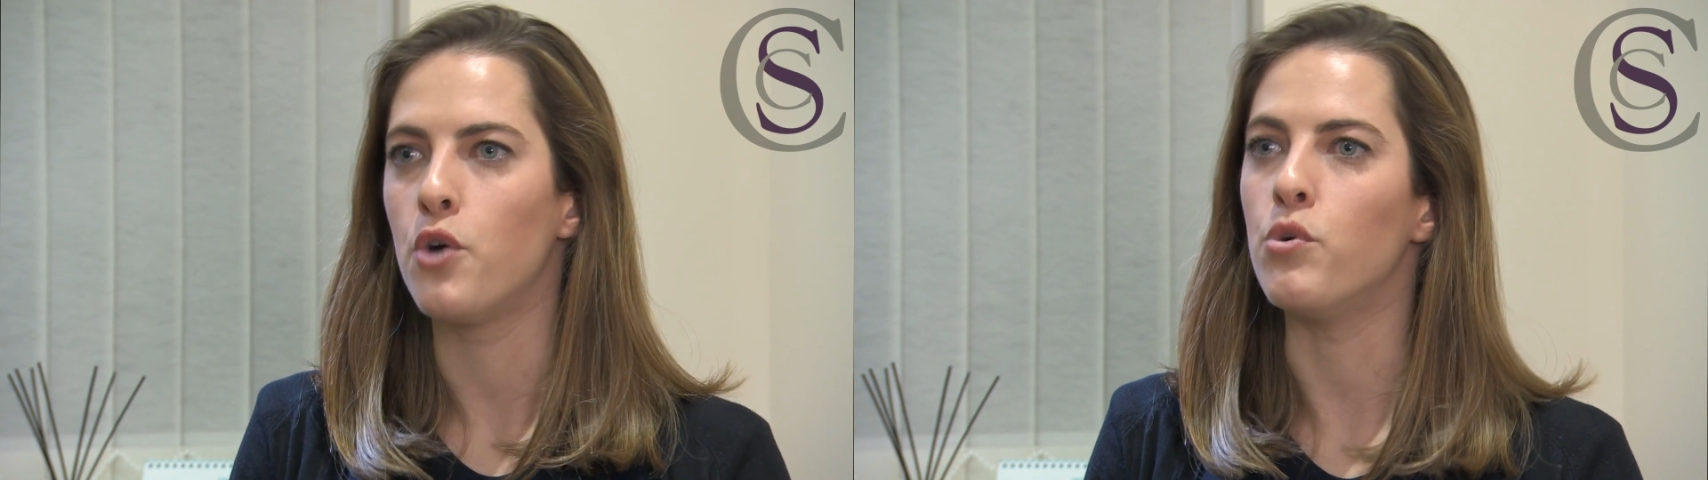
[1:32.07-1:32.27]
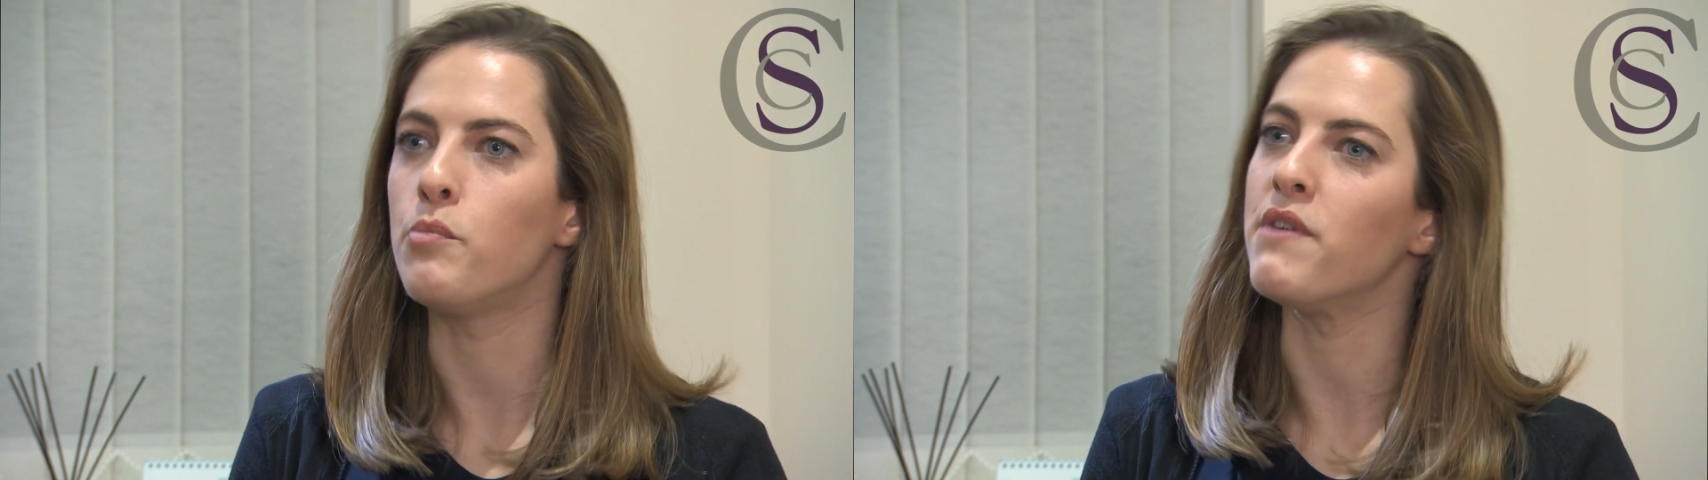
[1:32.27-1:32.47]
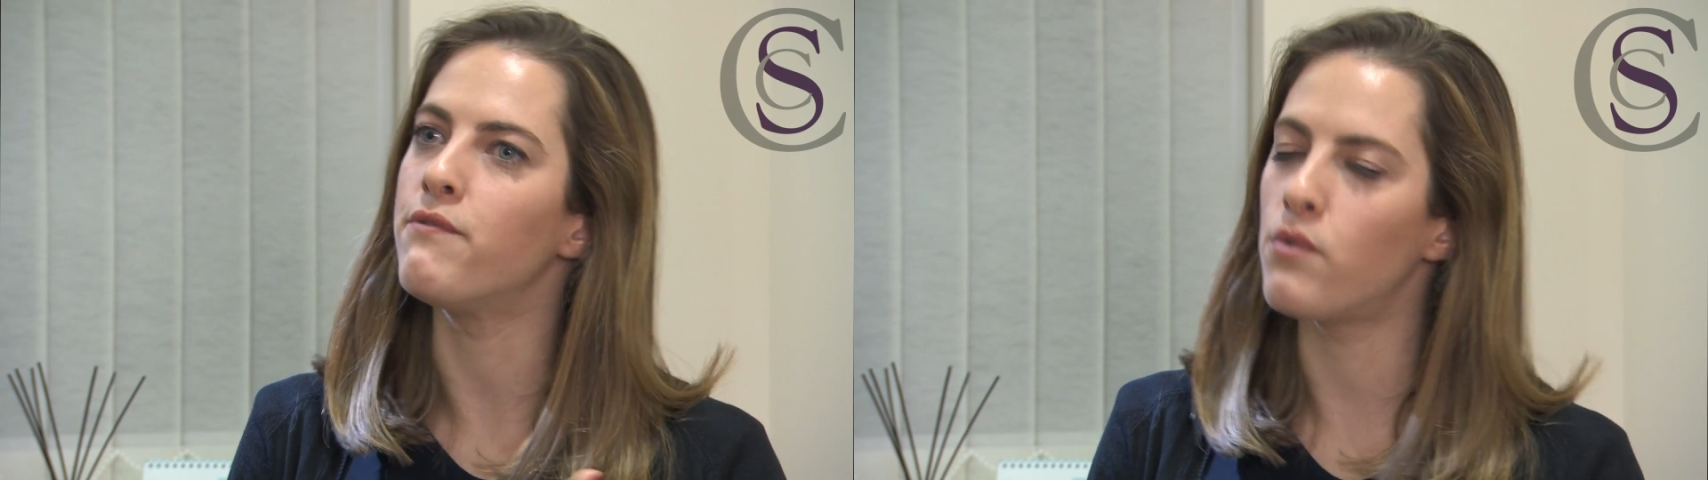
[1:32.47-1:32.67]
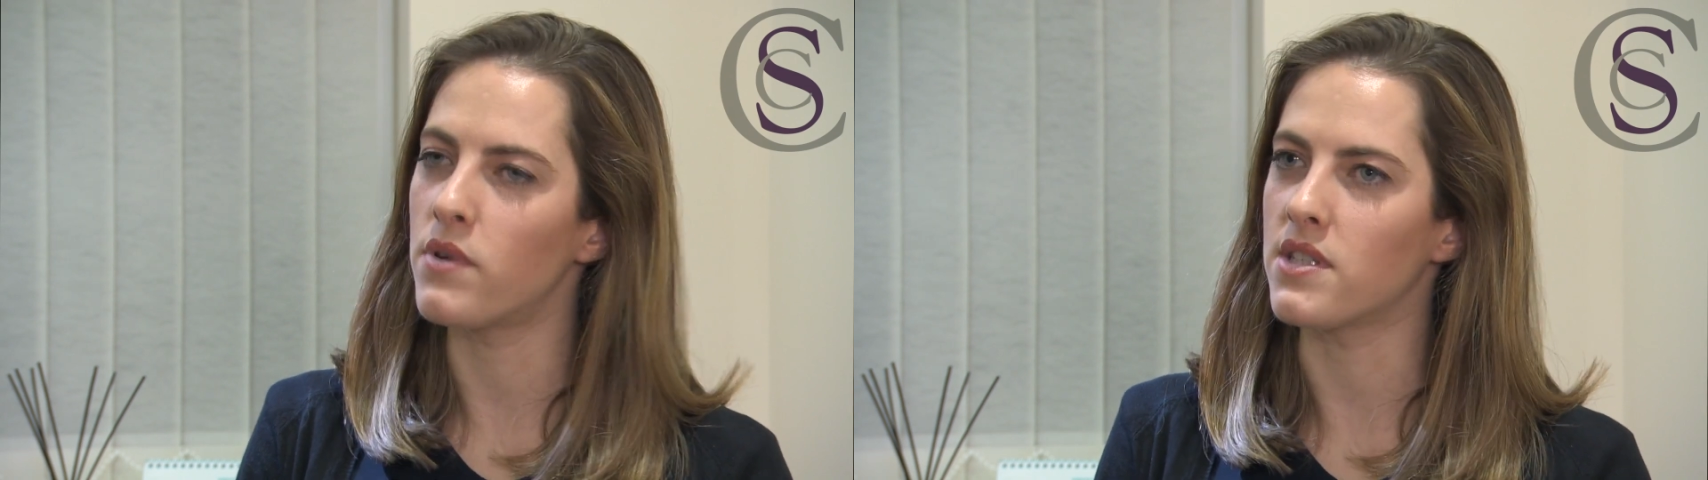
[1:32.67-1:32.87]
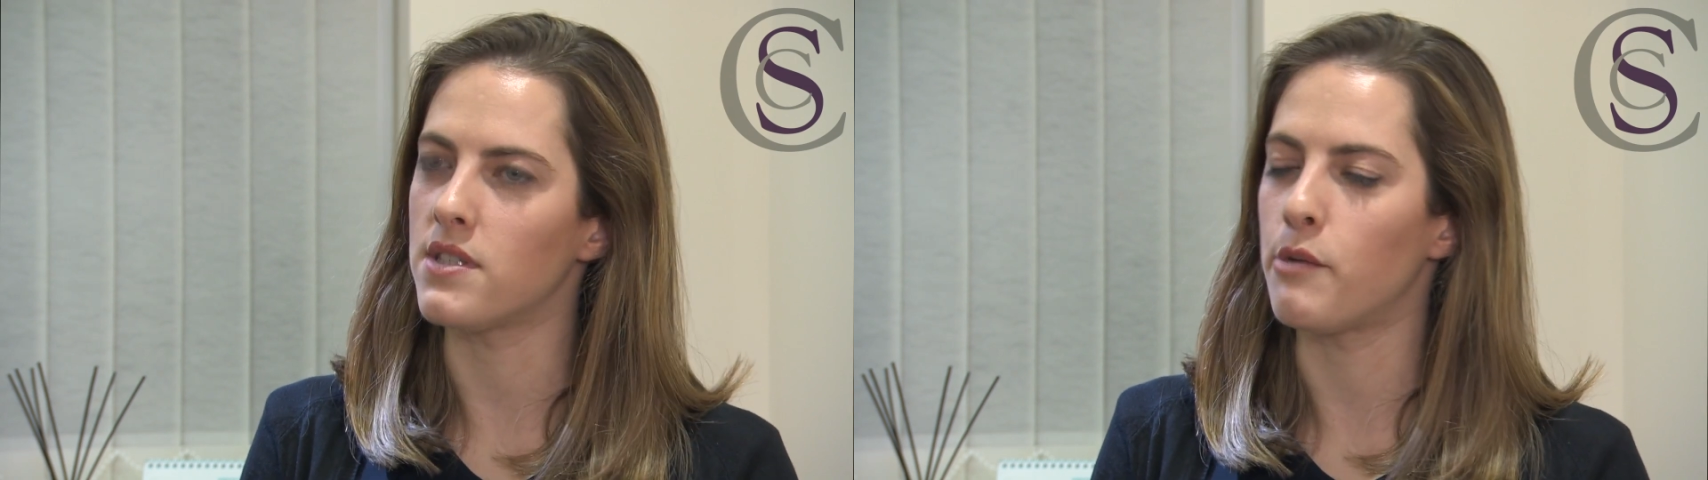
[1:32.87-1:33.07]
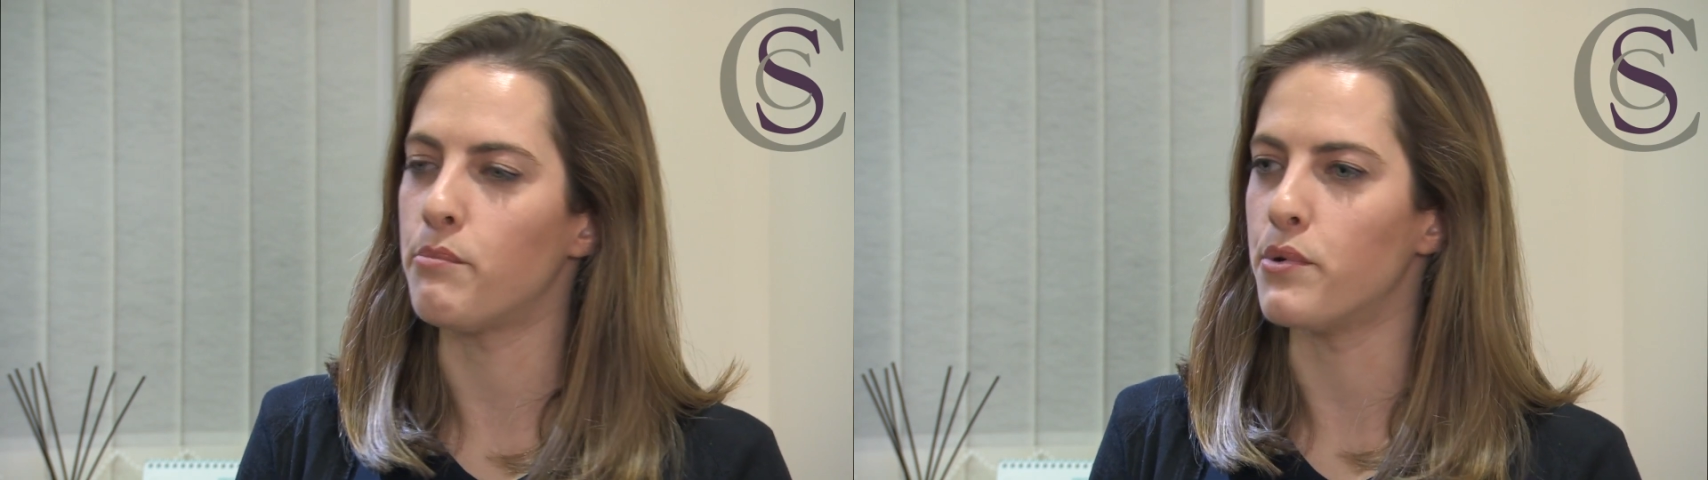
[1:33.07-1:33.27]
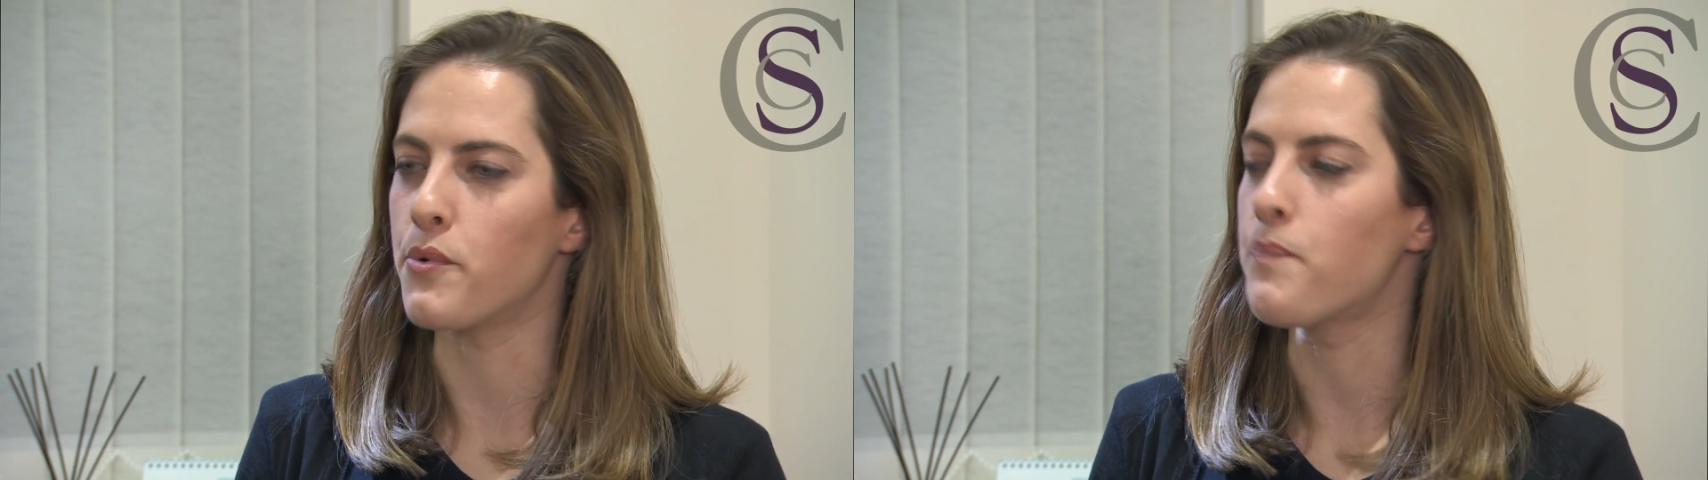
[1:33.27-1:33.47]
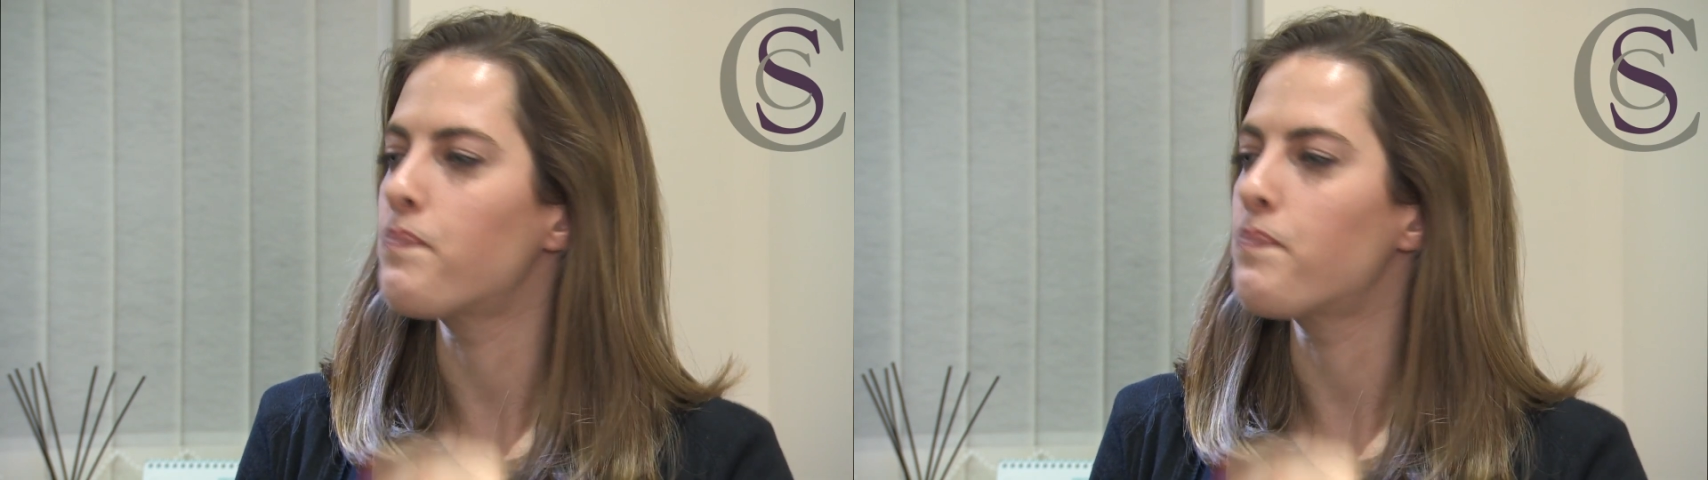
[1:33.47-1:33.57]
would be, for example,